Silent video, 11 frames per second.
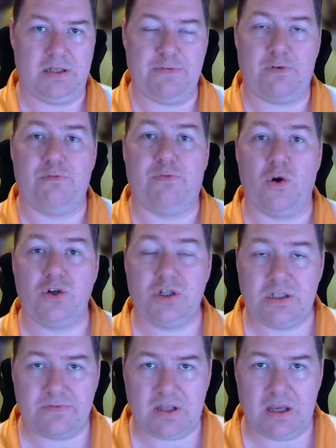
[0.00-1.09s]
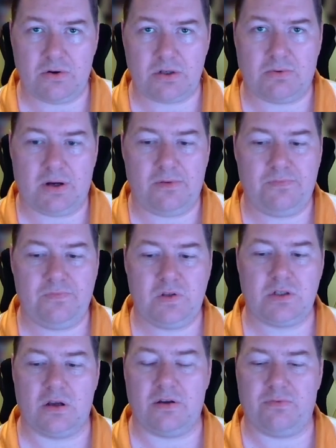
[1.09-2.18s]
different versions of gear as well. So